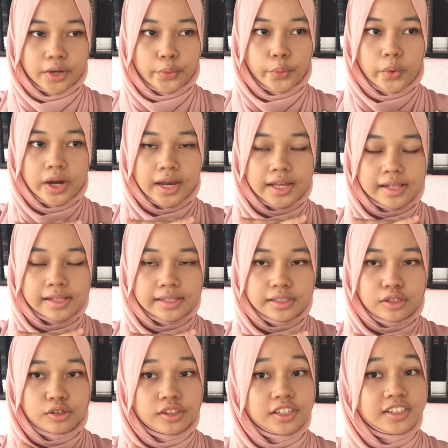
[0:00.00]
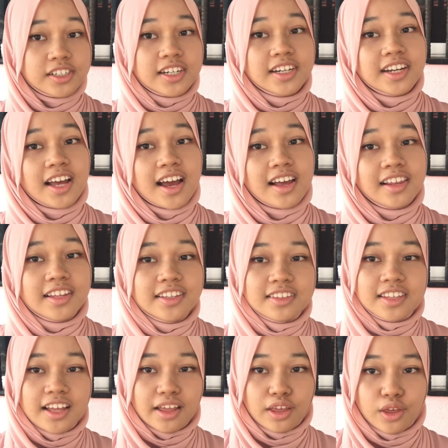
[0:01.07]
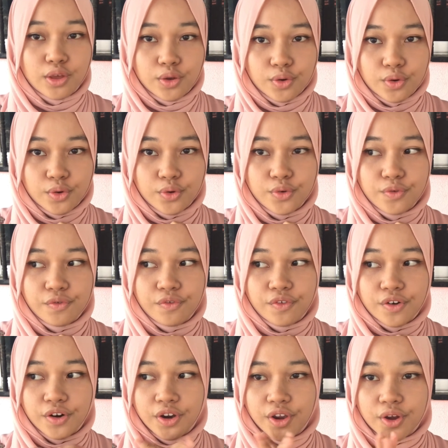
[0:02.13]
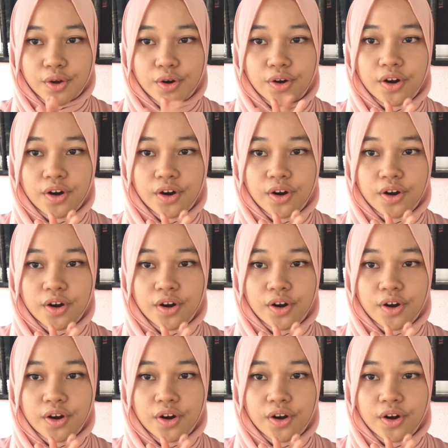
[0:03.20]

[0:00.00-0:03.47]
While Dr Shainna Ali, thank you for your